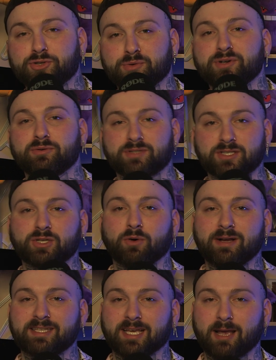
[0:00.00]
True,
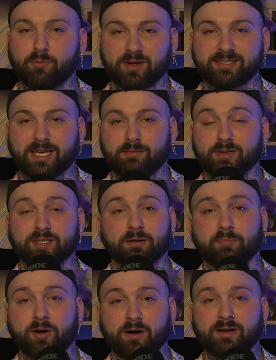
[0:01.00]
story time. One time I was at a
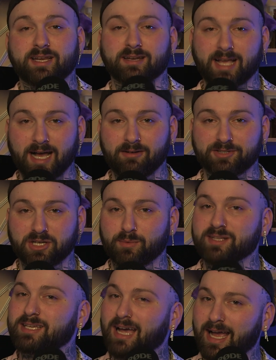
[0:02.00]
party in college. I
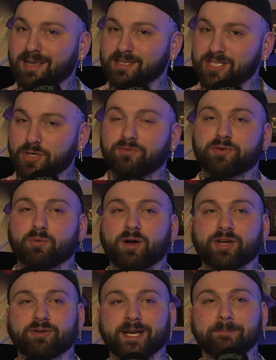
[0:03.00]
went to ISU, if you're
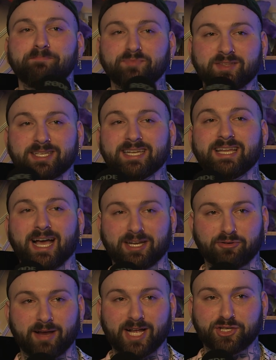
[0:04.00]
wondering. Did not
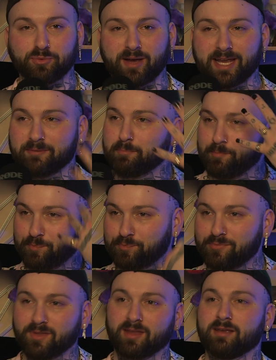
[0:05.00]
graduate.
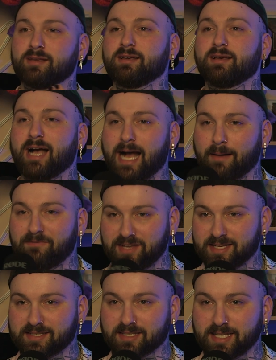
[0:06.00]

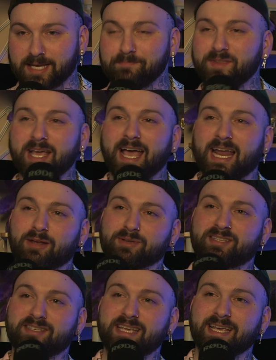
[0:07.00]
Obviously, and I was
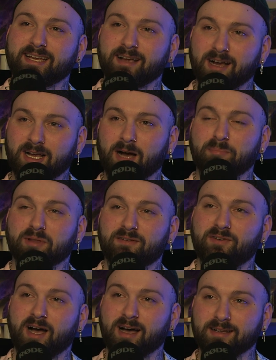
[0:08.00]
seeing a couple of,
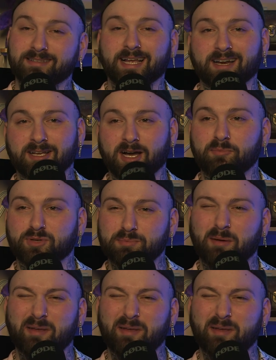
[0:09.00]
a couple